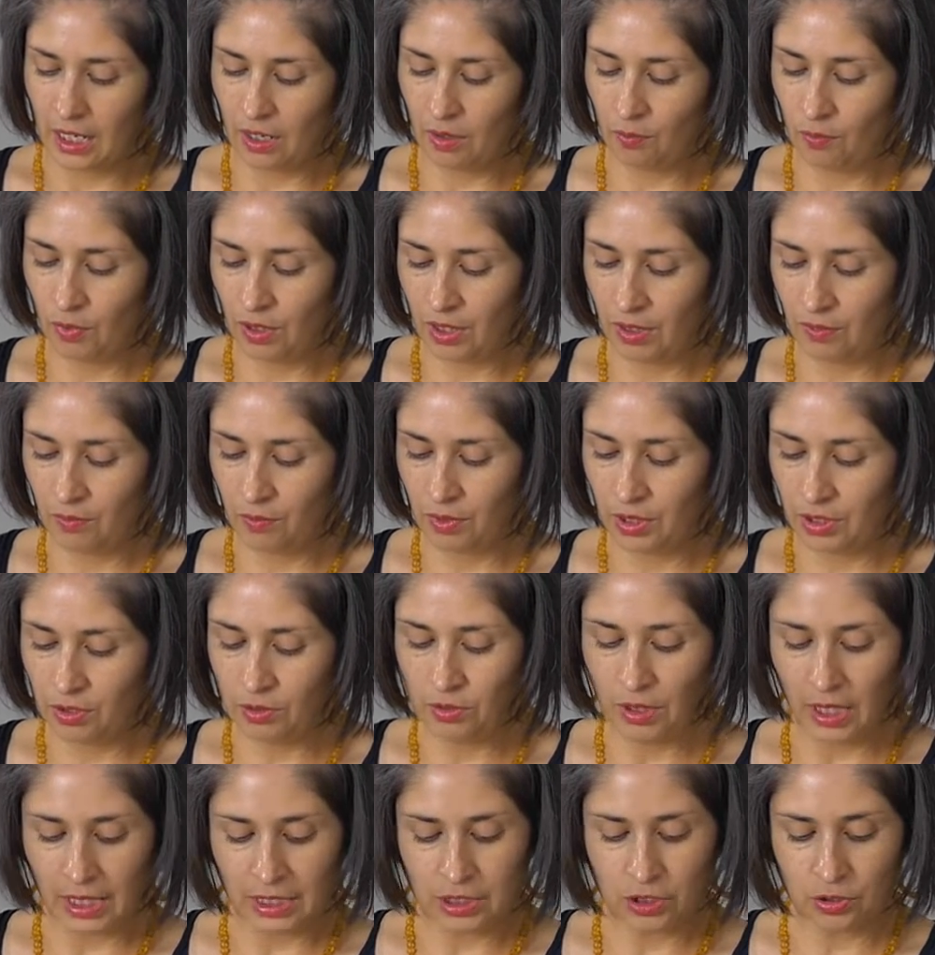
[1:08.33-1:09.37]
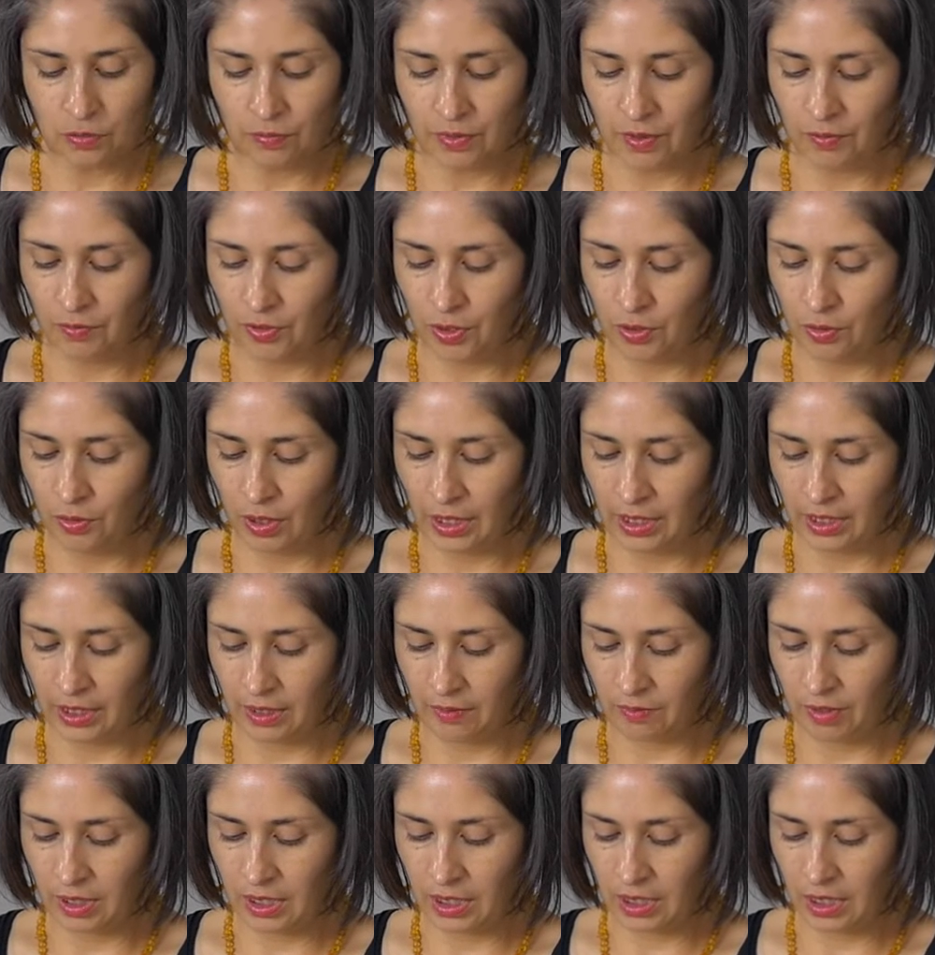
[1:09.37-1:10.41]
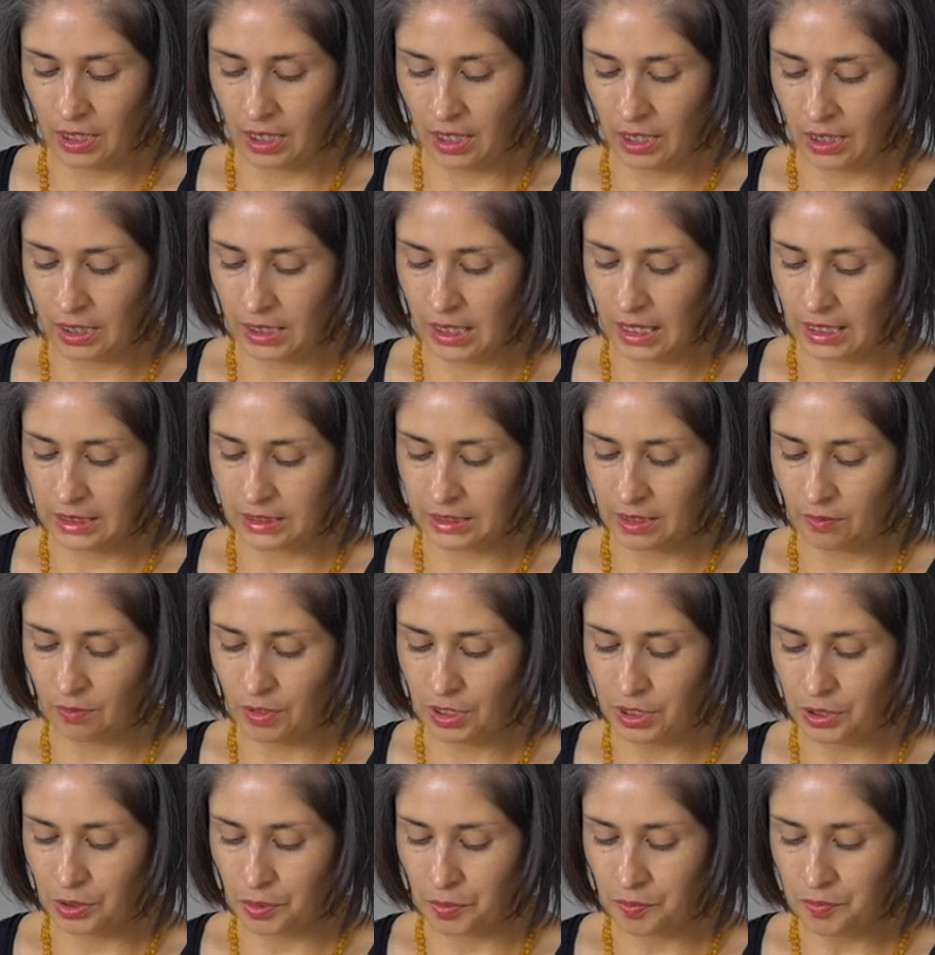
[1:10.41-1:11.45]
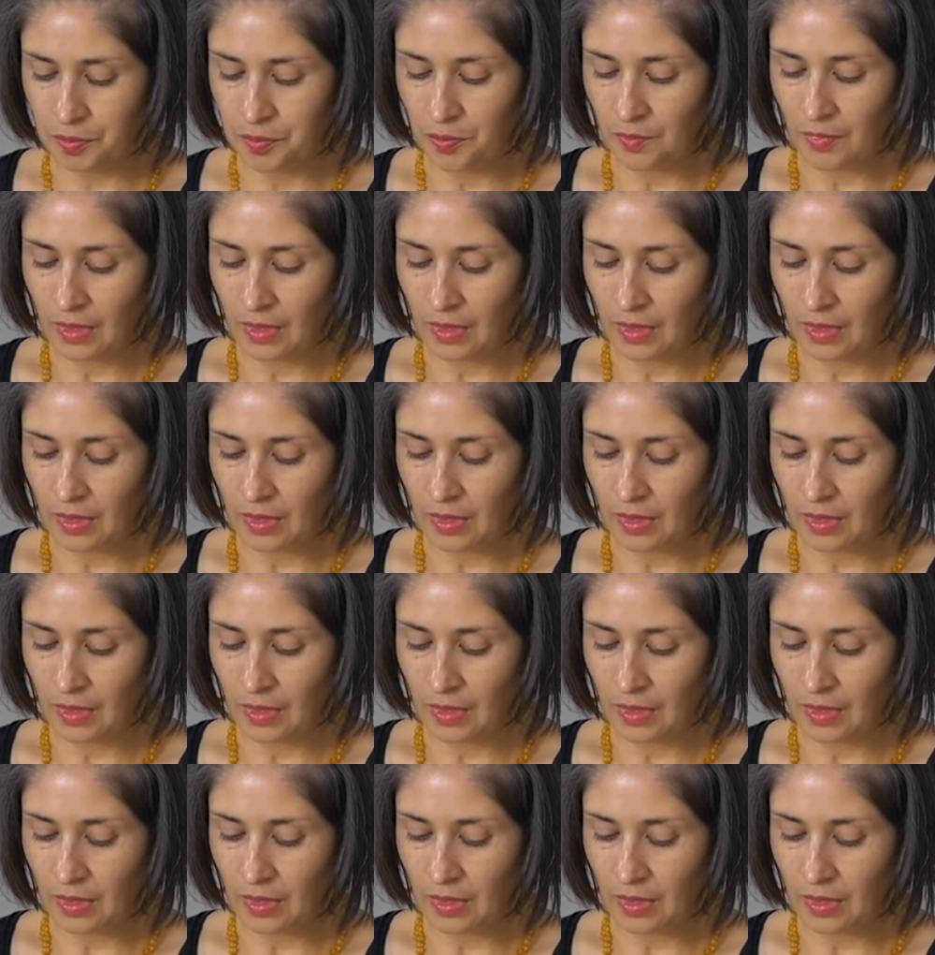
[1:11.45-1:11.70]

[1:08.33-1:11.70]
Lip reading: we do like to review at every class that we do.